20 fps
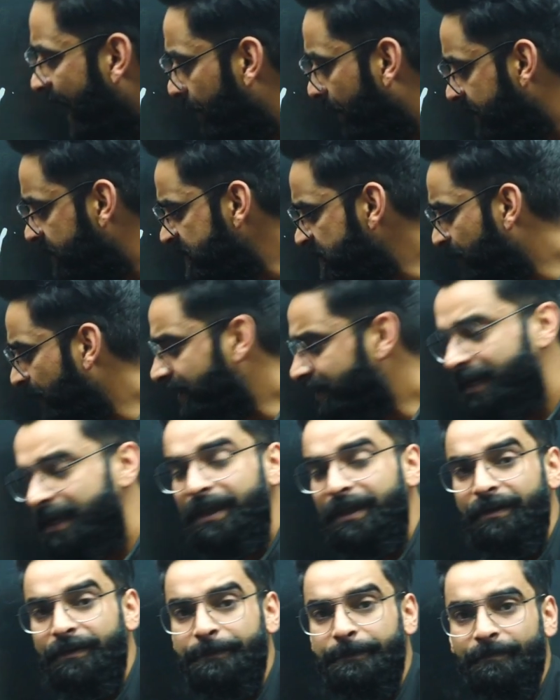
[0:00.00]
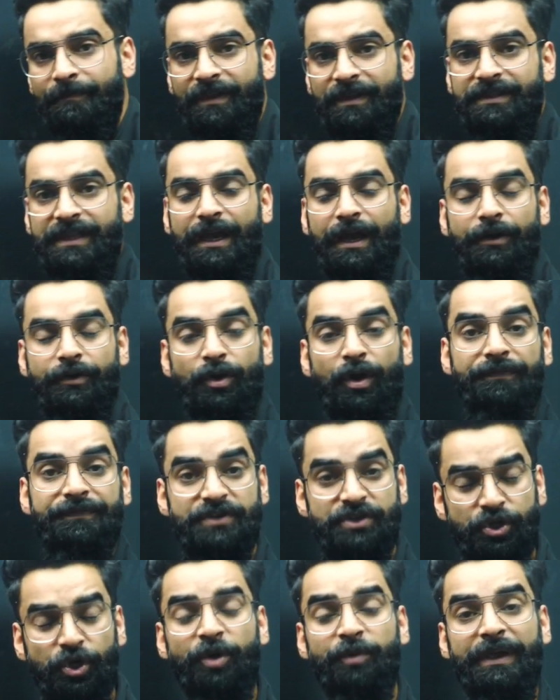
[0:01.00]
I'm expecting, the cutoff
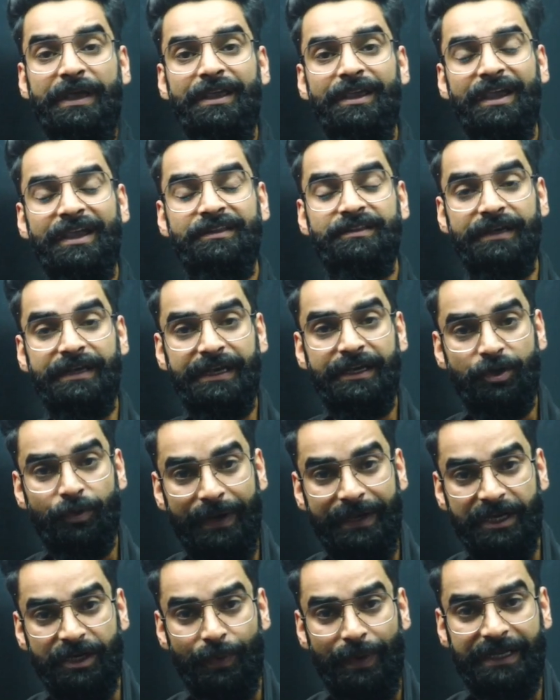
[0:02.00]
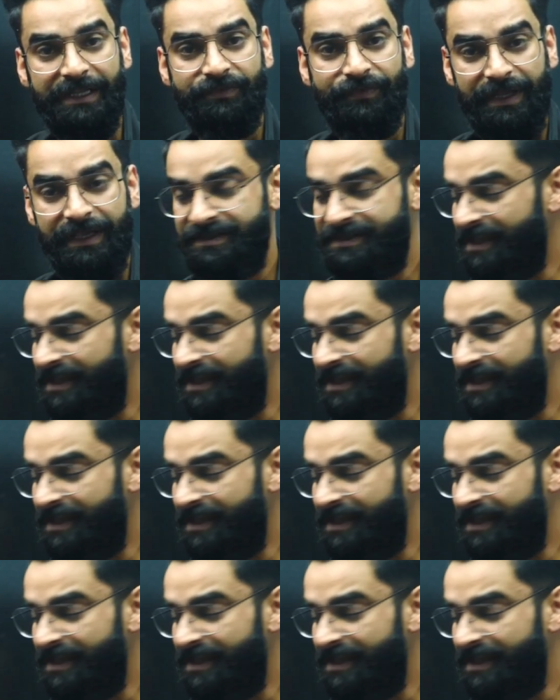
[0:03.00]
should be in the NEET 2023